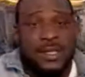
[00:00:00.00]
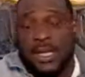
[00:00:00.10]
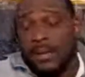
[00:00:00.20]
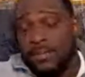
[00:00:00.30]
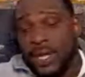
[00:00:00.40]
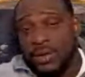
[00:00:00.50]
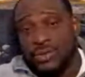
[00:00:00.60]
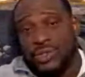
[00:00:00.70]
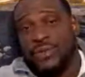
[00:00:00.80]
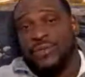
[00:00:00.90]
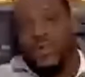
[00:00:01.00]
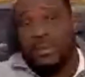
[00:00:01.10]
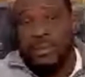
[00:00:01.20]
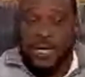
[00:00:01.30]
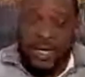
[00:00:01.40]
something else. You
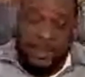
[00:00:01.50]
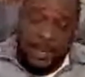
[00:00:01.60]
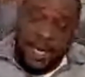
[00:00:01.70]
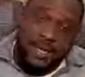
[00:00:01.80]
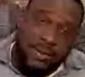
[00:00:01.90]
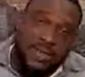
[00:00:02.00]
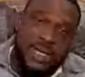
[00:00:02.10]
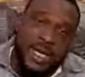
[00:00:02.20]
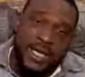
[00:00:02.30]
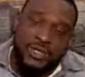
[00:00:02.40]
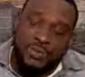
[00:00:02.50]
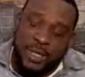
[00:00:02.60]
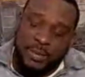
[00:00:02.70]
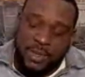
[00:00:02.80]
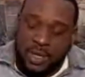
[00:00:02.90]
feel me? But everybody knows
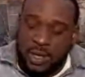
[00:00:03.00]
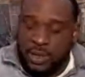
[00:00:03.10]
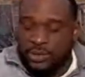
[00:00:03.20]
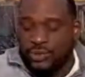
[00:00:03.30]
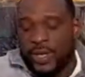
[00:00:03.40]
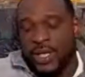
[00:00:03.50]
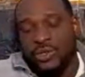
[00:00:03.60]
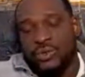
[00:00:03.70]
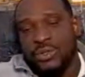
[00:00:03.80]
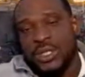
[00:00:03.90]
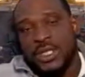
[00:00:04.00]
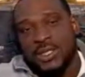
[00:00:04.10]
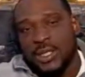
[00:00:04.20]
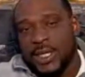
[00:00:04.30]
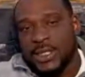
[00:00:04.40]
cash money. But long as you ain't using
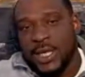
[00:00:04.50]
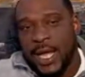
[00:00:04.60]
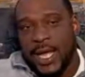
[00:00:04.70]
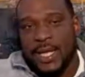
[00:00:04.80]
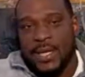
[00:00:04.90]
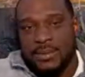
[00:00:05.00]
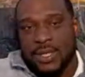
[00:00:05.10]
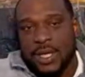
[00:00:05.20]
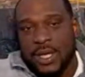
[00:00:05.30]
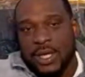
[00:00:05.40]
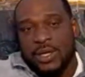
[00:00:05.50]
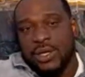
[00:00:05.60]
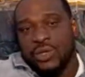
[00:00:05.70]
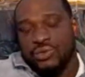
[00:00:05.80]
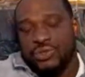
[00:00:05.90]
these niggas' names,
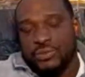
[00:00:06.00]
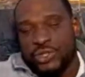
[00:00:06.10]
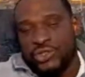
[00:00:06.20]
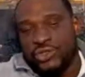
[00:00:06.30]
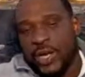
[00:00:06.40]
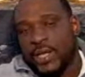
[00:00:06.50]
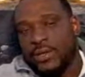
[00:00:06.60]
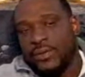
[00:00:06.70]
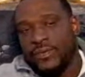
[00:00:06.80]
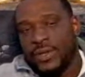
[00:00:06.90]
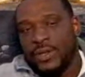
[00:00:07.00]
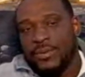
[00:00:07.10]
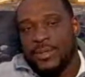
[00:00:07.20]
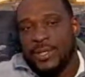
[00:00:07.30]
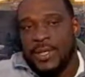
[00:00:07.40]
you should be straight. You feel
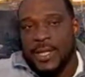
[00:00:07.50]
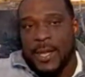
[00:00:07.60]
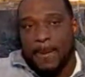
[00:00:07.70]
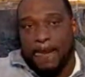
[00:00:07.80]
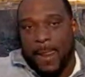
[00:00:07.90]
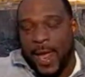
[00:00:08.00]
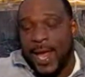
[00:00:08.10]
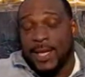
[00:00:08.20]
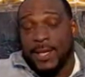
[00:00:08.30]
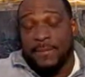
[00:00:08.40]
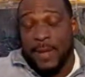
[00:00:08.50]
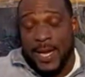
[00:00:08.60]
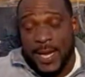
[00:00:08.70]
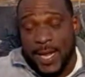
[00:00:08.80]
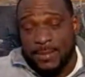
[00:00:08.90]
me? I'll leave my
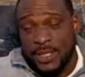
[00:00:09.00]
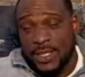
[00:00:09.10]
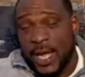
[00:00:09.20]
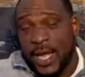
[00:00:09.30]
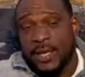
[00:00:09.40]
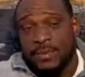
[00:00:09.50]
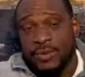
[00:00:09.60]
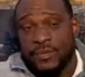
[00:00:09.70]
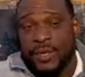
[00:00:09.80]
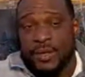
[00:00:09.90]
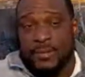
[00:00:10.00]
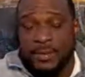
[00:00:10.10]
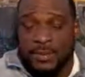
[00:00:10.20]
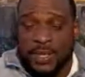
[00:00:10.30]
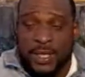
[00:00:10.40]
name the same. You
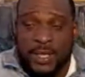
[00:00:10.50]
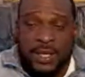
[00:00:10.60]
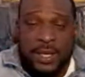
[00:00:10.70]
feel me? But